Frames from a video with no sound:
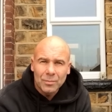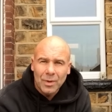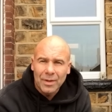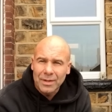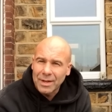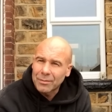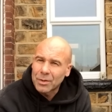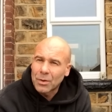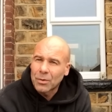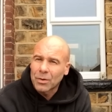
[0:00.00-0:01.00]
whether you have
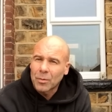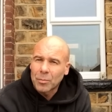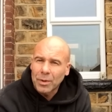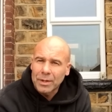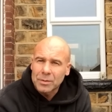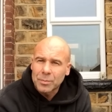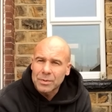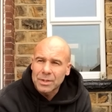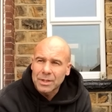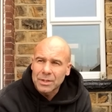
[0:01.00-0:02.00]
your own complaints
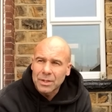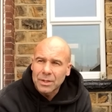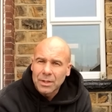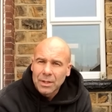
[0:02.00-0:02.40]
procedure